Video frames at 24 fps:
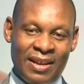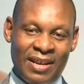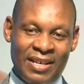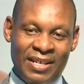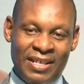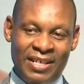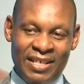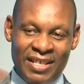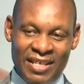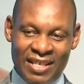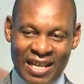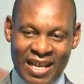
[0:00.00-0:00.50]

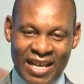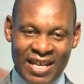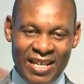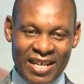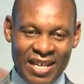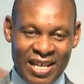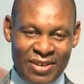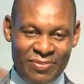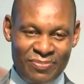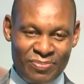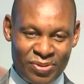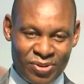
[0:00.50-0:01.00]
design
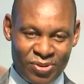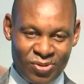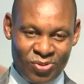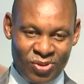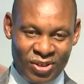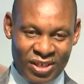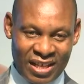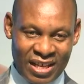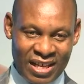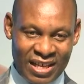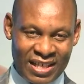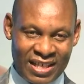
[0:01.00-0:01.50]
a
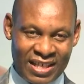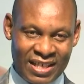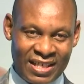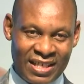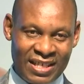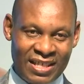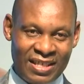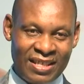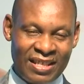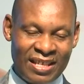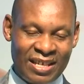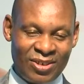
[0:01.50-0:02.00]
process
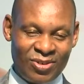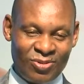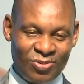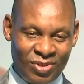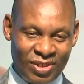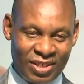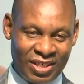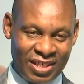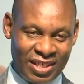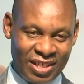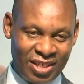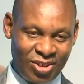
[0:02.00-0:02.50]
that
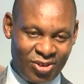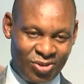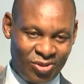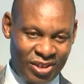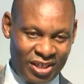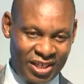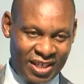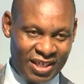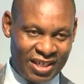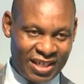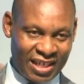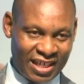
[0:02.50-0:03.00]
will seek to
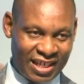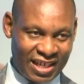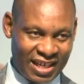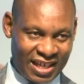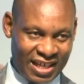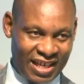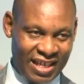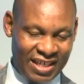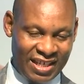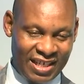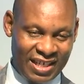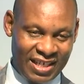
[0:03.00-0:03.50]

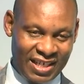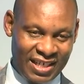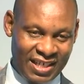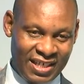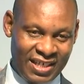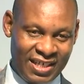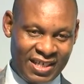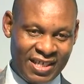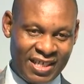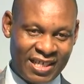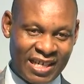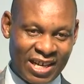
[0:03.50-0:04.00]
integrate
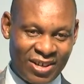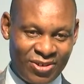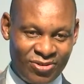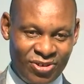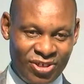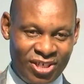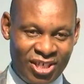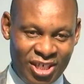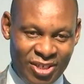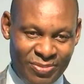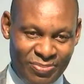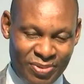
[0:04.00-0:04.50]

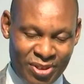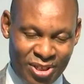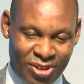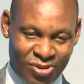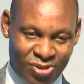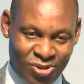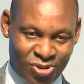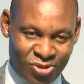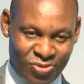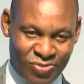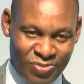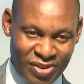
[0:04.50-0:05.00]
township
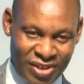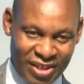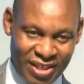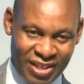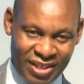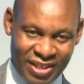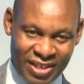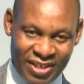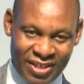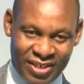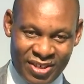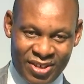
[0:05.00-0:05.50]

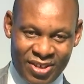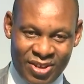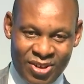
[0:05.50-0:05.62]
economies